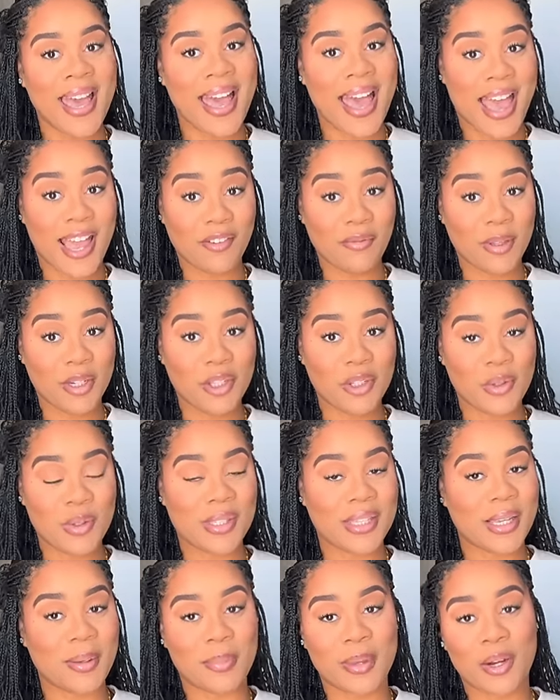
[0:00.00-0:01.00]
I've been
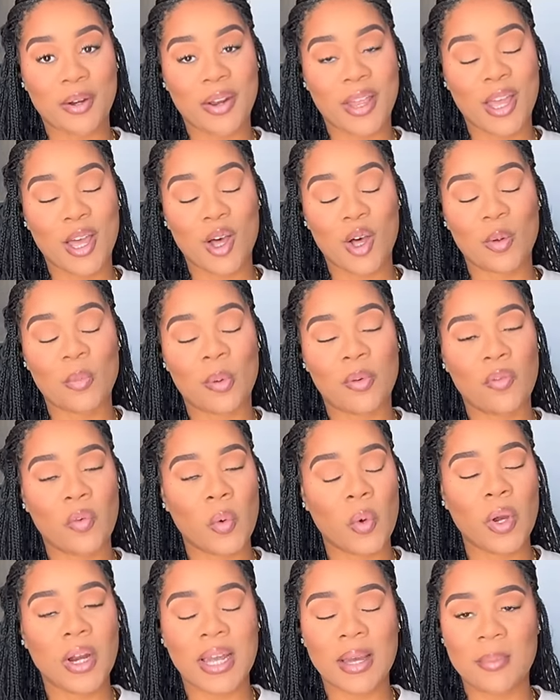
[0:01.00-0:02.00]
using BetterHelp
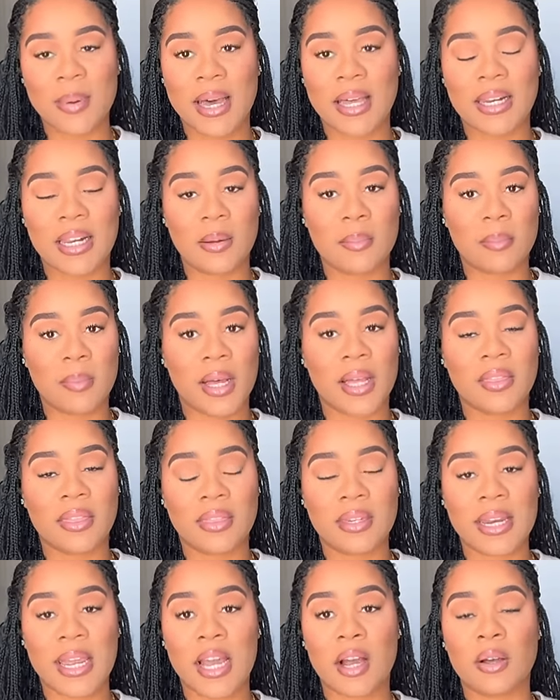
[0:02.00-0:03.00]
for about a
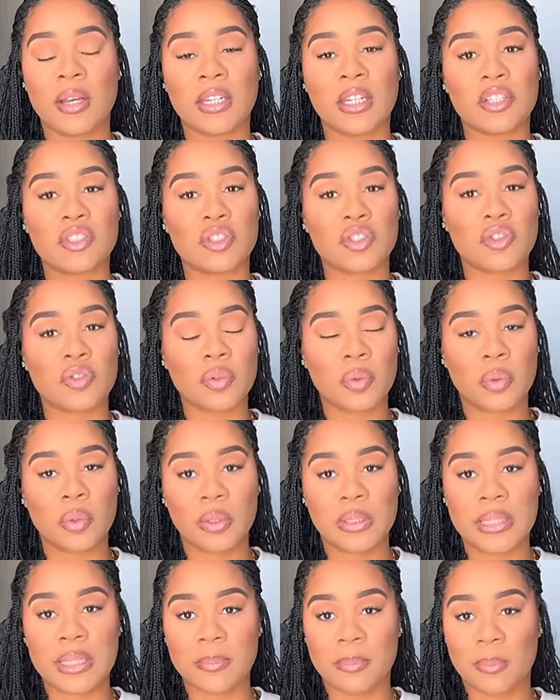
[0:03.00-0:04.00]
month now, and it's
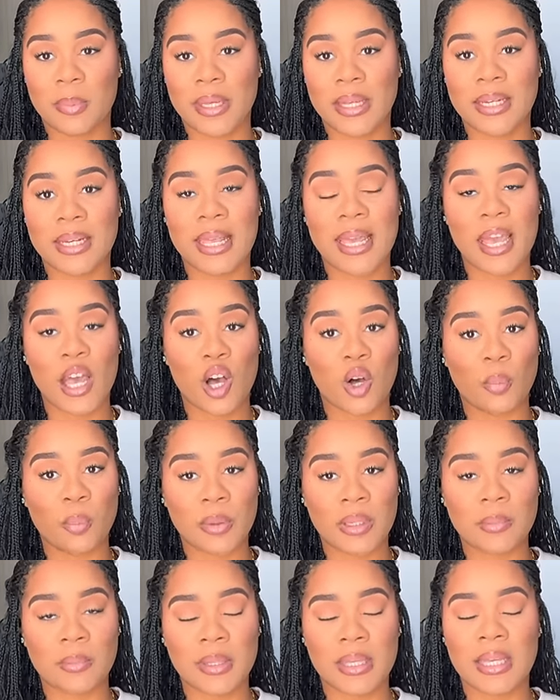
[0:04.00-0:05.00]
truly been
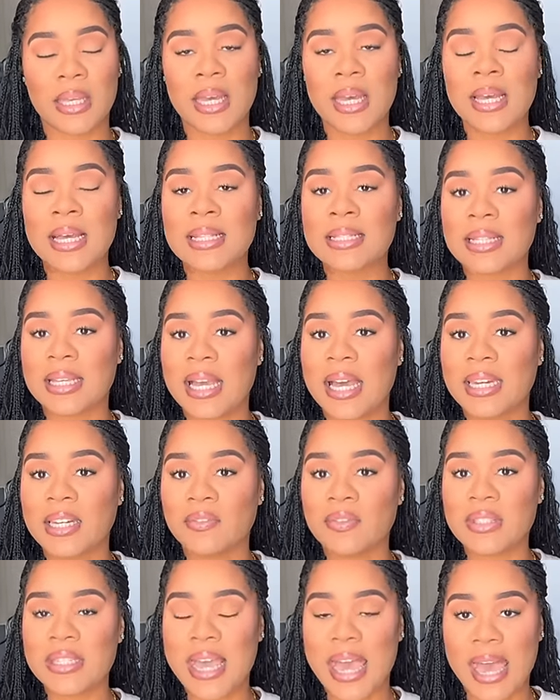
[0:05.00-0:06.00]
helping me to kind
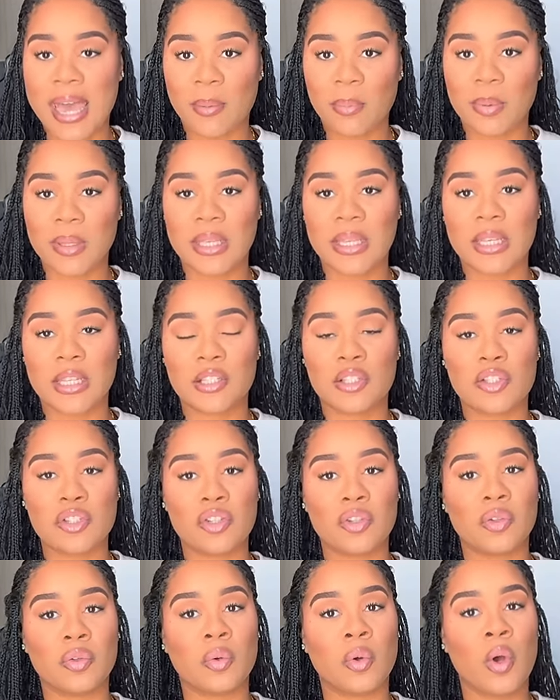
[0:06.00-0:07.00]
of tap
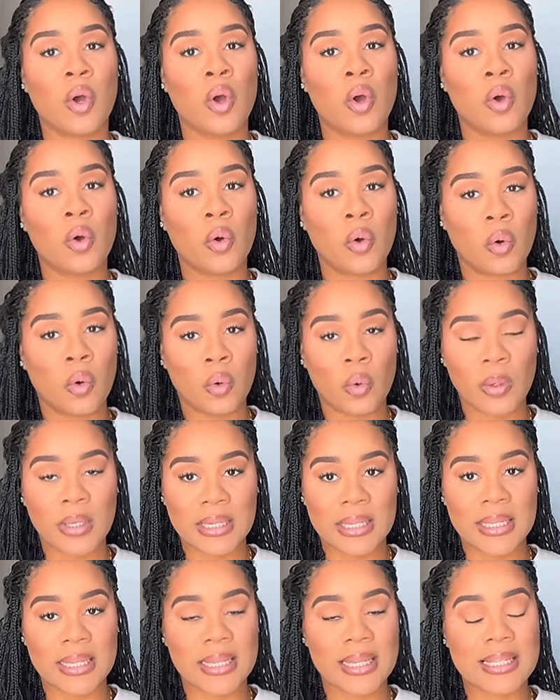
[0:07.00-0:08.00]
into who
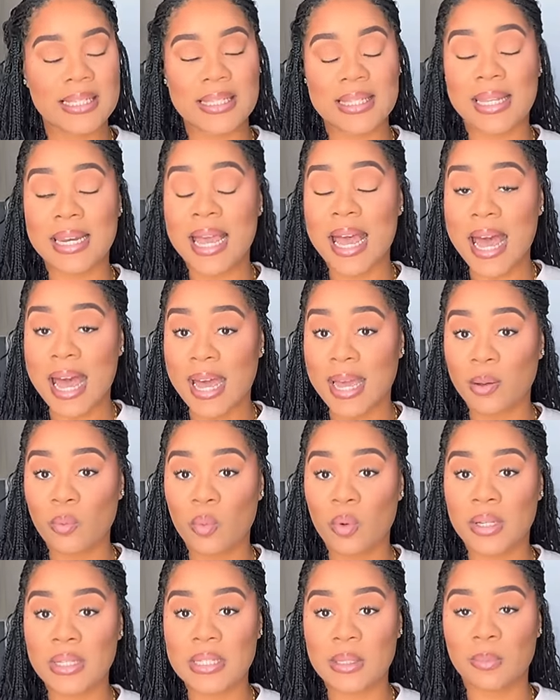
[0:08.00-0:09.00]
it is that I
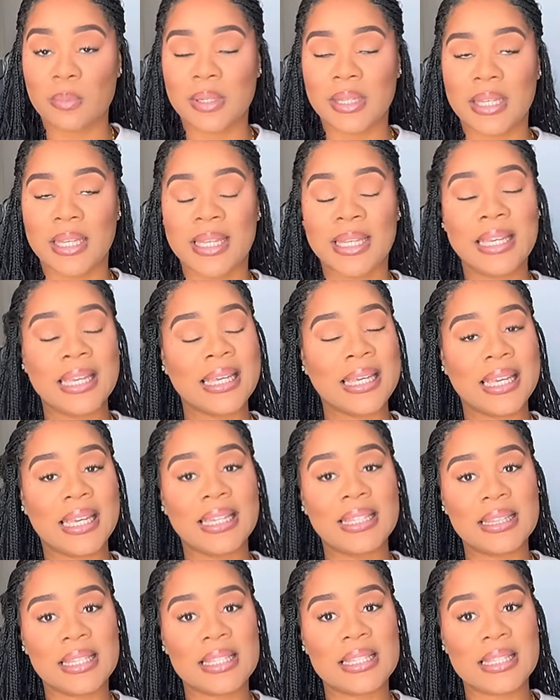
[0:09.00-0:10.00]
want to be
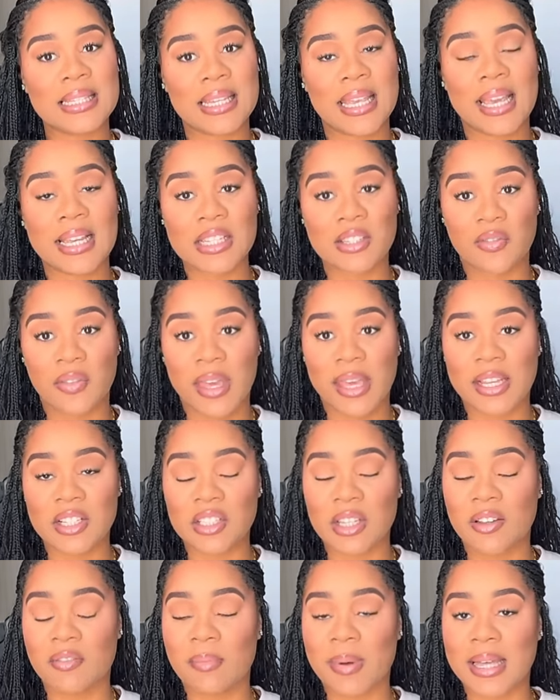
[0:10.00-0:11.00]
in this next phase
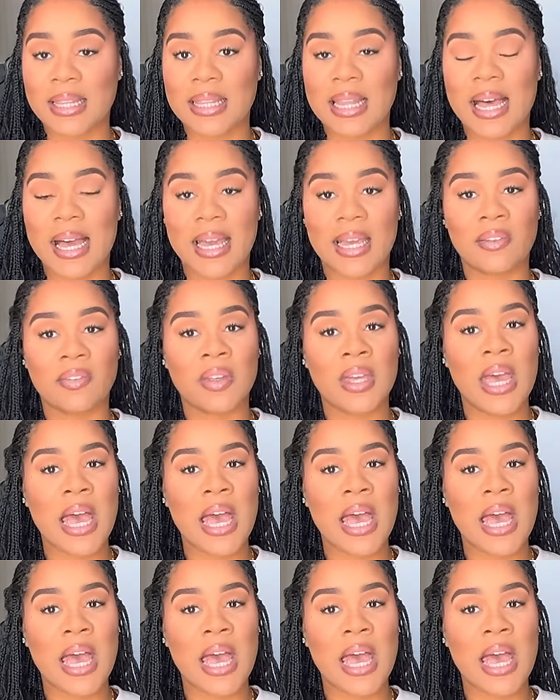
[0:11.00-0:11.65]
of my life.